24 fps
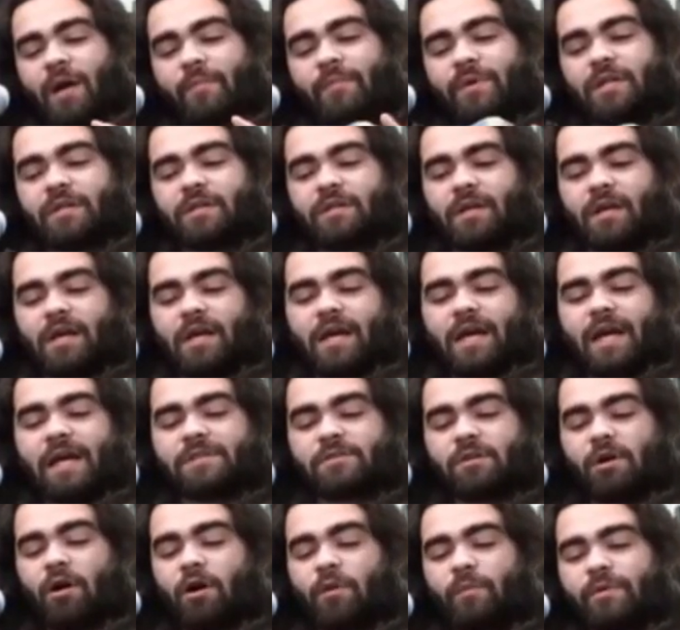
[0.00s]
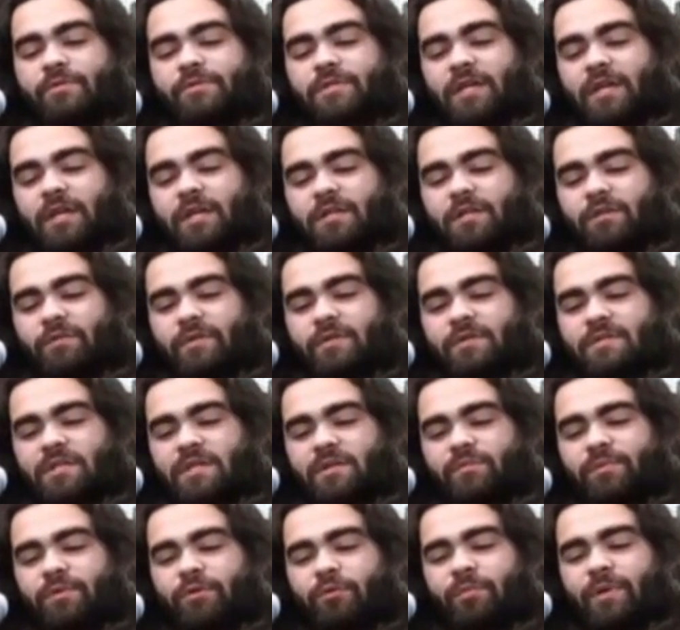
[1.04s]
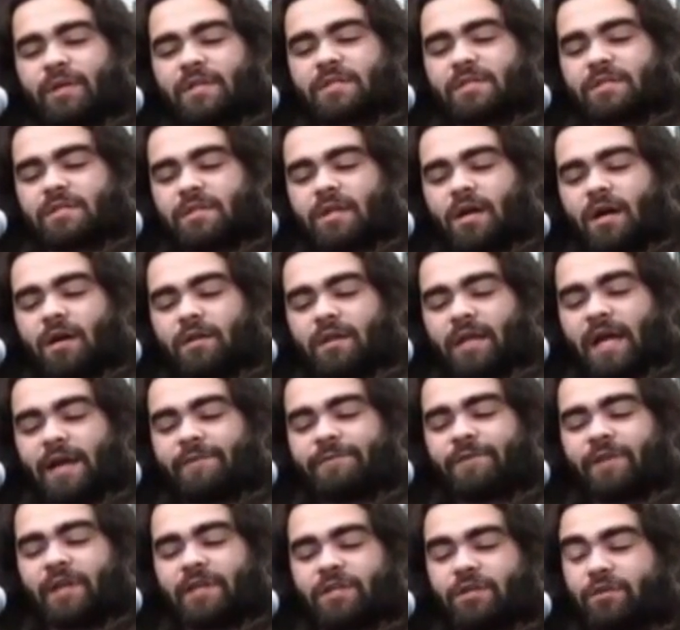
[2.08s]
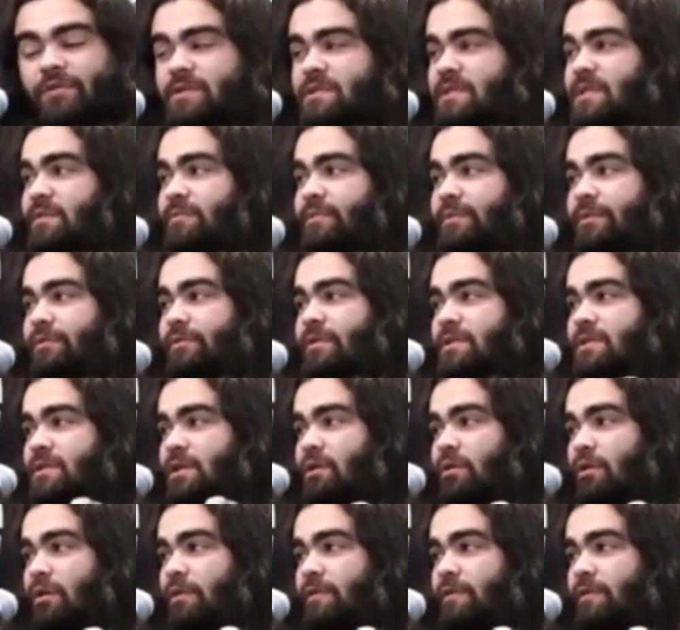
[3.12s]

I mean, it's almost like a UNC blue, but it's not. Like I feel like UNC blue is so